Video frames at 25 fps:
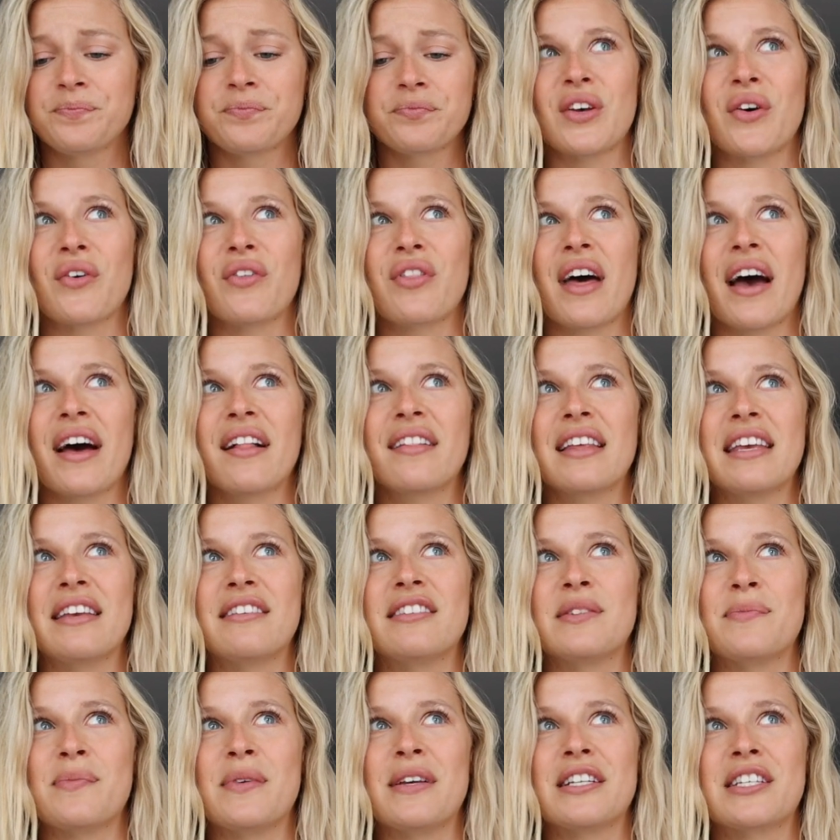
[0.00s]
So that
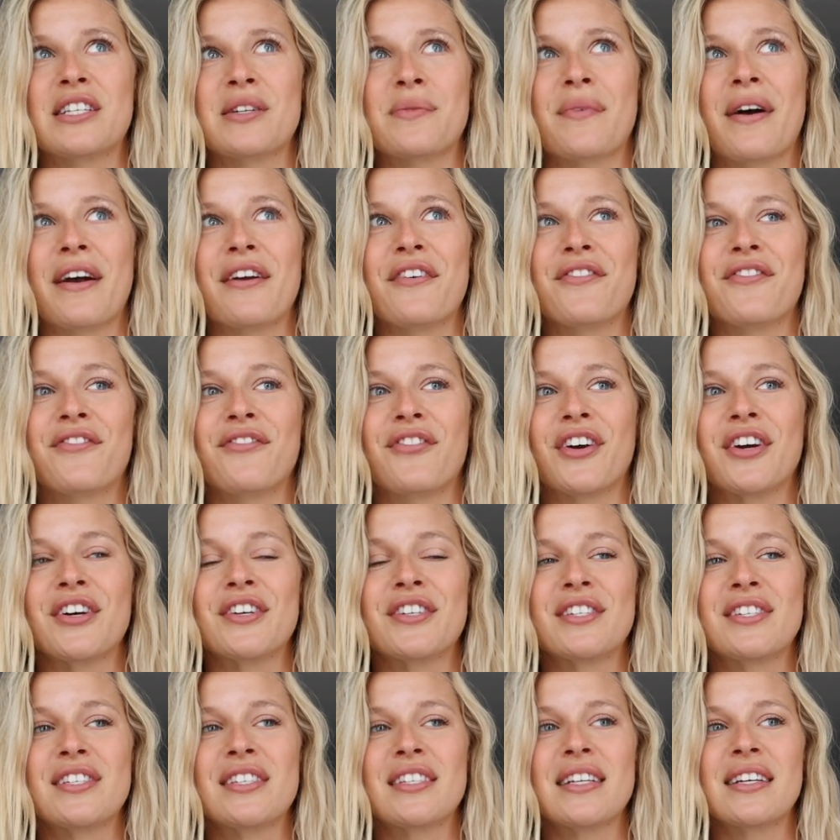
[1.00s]
leads me to my
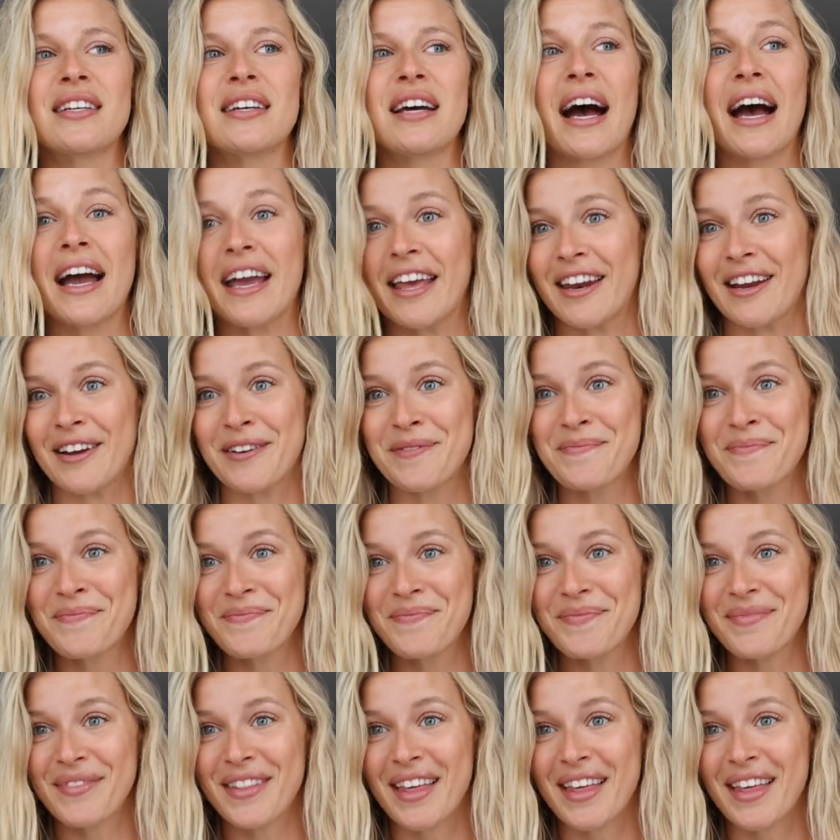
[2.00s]
first item